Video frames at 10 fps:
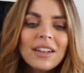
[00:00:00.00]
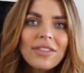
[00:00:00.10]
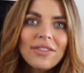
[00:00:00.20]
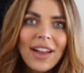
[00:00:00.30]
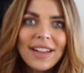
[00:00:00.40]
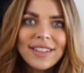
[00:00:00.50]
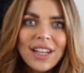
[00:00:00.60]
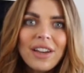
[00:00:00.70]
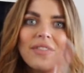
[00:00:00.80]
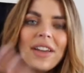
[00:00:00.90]
flat
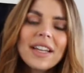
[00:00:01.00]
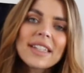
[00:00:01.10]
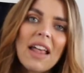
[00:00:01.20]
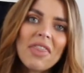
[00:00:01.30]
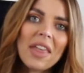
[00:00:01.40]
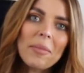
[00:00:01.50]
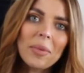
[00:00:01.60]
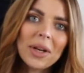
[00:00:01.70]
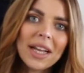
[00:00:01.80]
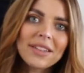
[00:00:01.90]
surface and then
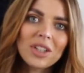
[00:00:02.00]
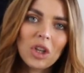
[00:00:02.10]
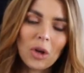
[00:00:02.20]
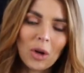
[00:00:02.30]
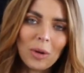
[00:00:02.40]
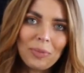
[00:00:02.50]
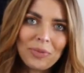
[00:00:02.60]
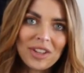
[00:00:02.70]
put it into cure.